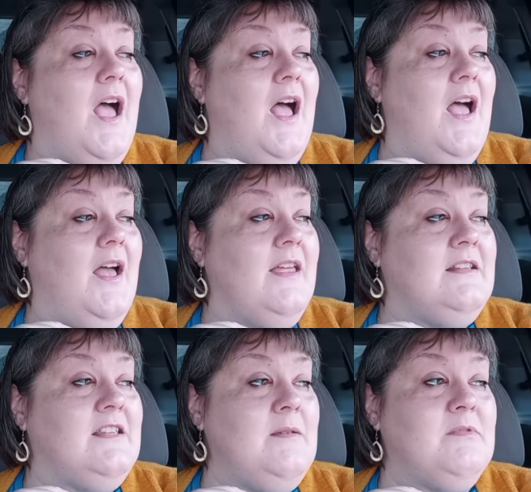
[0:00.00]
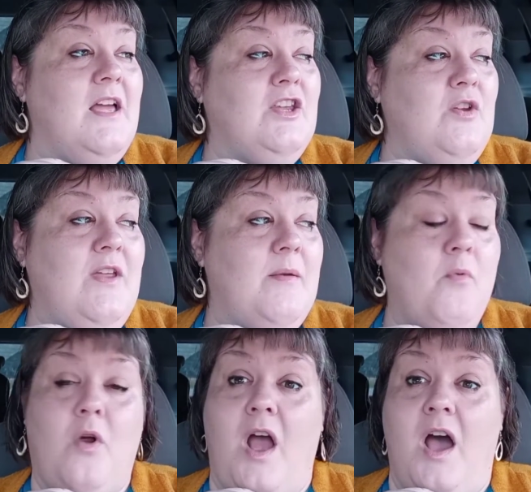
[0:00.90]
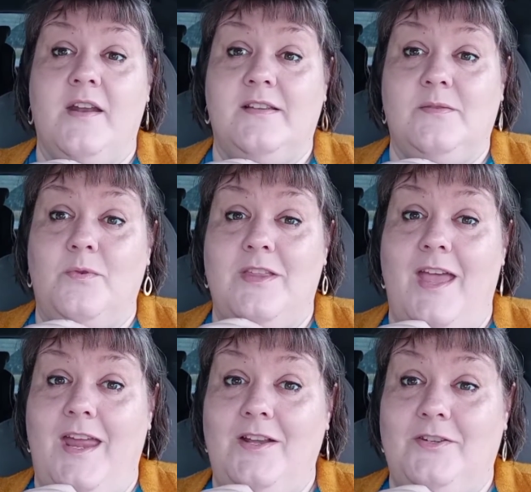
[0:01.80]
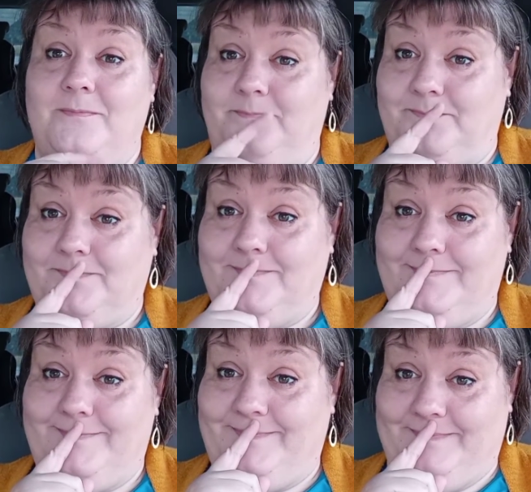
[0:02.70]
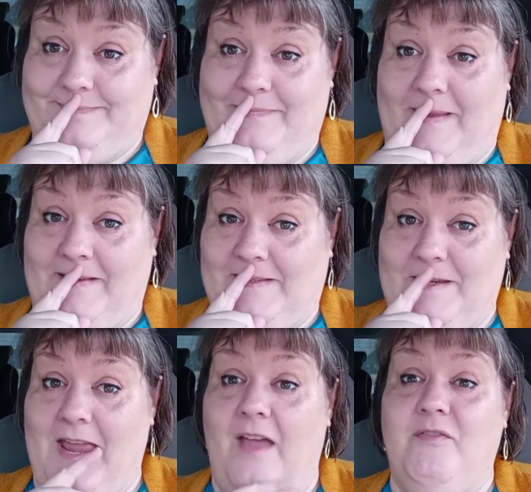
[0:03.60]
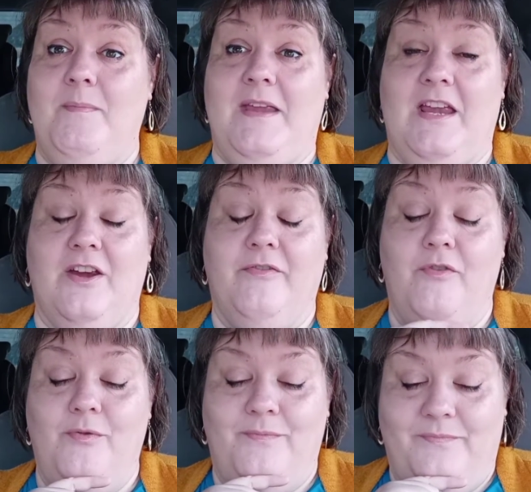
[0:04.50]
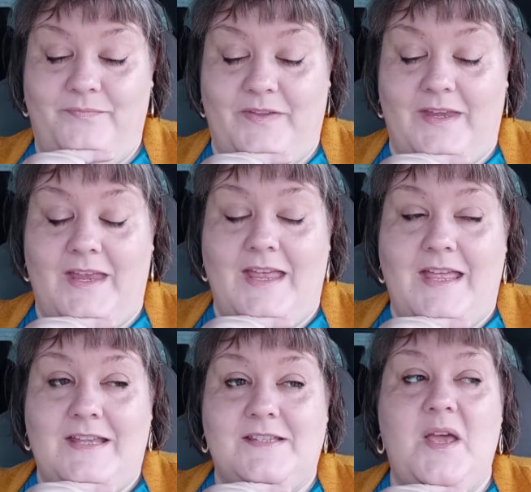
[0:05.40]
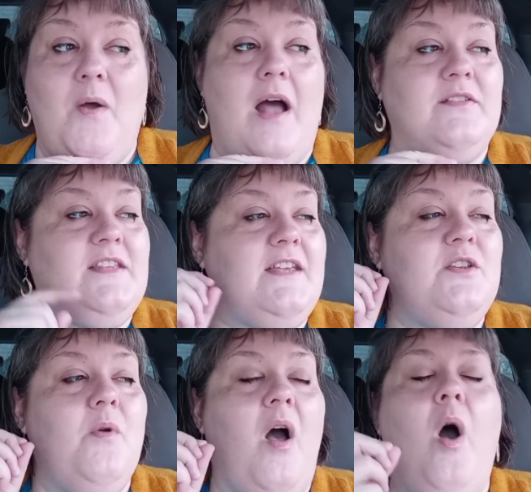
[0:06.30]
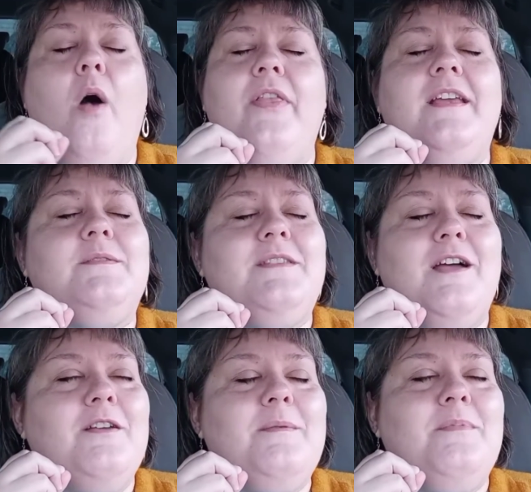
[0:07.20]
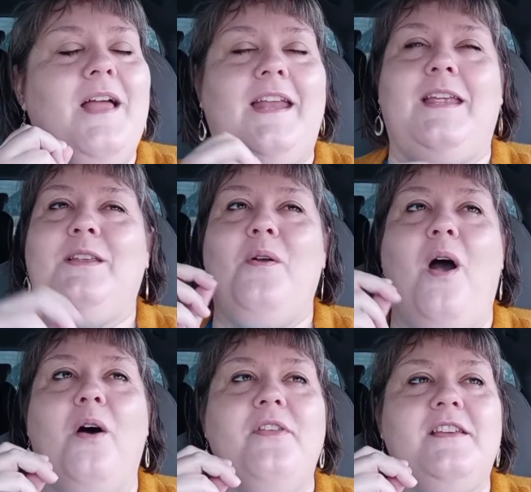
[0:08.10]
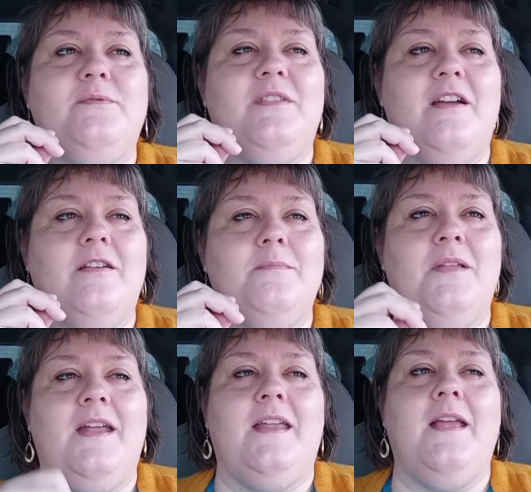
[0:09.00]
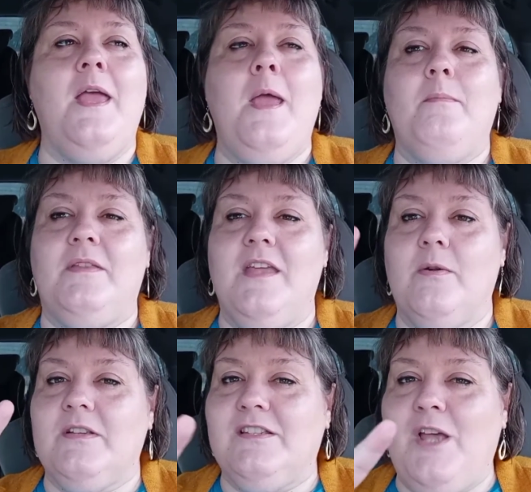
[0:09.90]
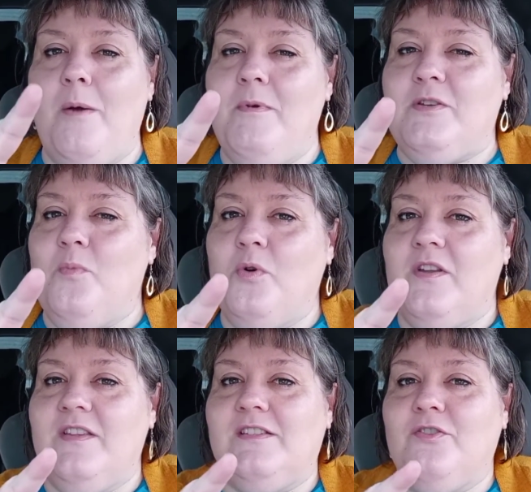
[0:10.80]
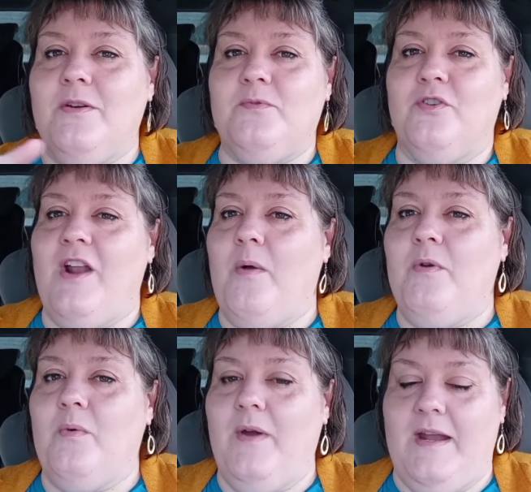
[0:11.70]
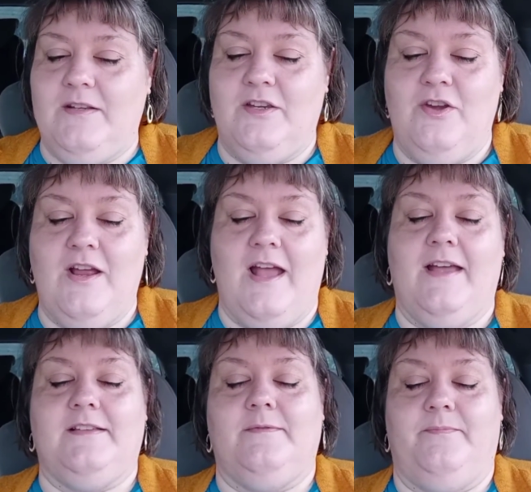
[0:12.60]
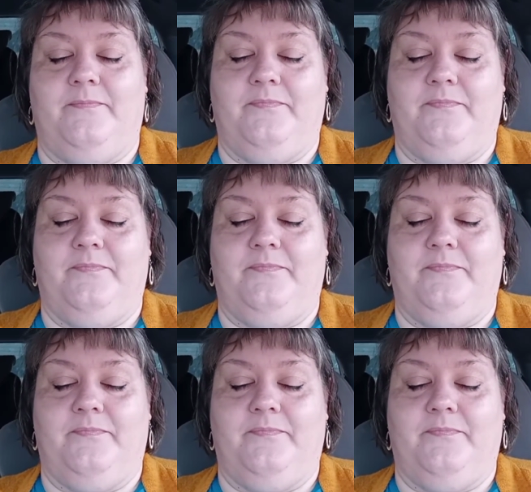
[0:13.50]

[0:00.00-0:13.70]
it seems like you get more honest with age. And so you have to be careful. So I'll say, do all things without complaining. Do all things without complaining. But there is so much more to this scripture, and I want to read it to you guys.